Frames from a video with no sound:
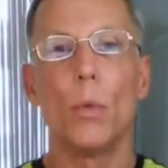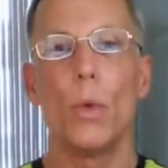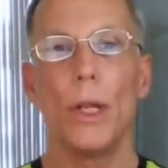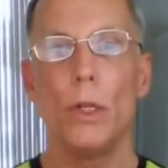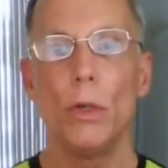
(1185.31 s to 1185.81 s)

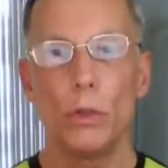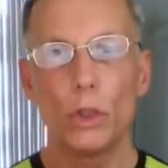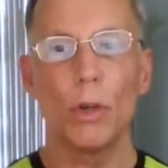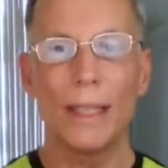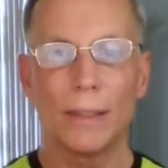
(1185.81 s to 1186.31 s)
when you
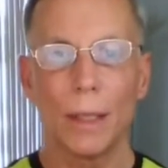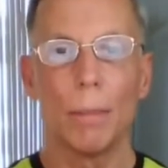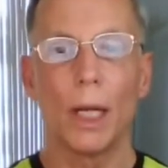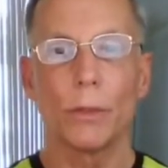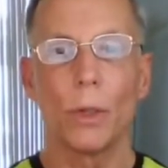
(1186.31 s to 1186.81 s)
stress the
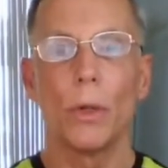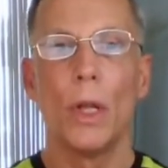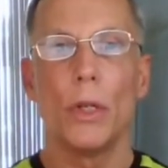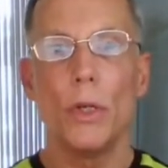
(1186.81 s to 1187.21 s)
muscle,